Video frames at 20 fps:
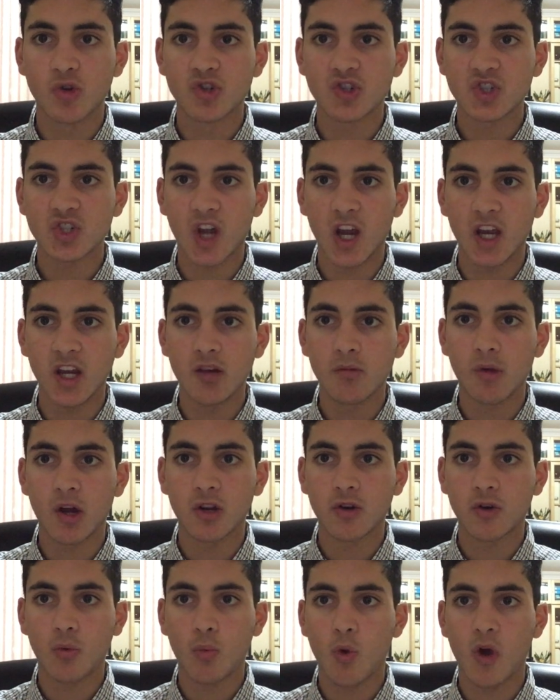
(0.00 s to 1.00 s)
Stadium. I
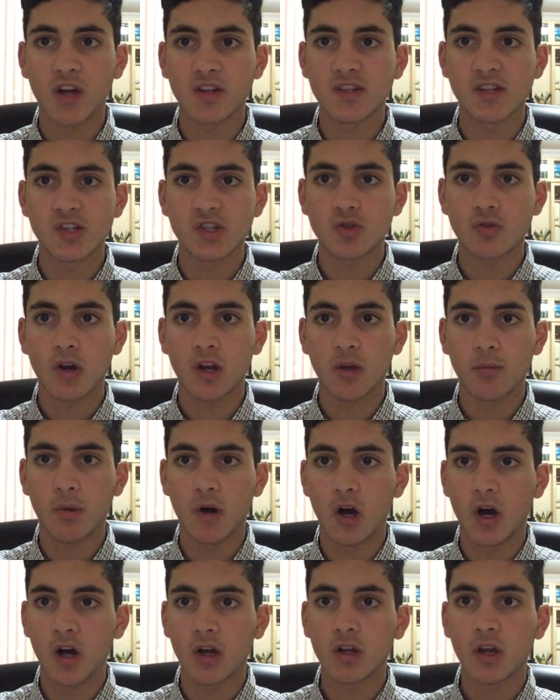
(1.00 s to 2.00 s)
don't know why it says Traeger
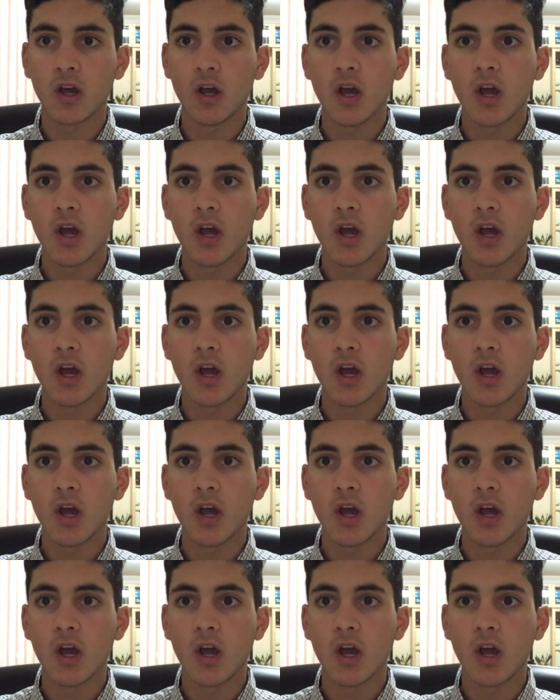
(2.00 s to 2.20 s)
Park.